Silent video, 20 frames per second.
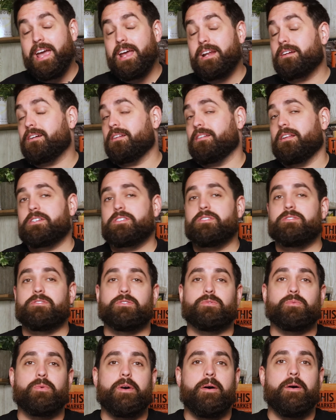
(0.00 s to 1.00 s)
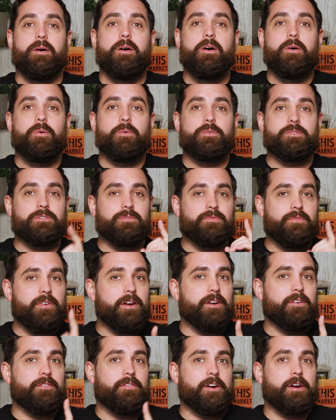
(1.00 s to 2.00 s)
and collections as well, which is
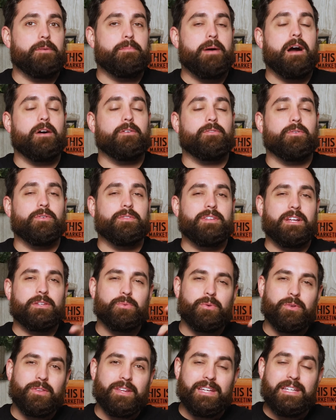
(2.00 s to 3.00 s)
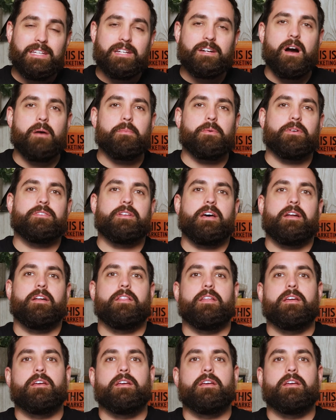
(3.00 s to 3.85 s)
very, very powerful. That's where the e-commerce side of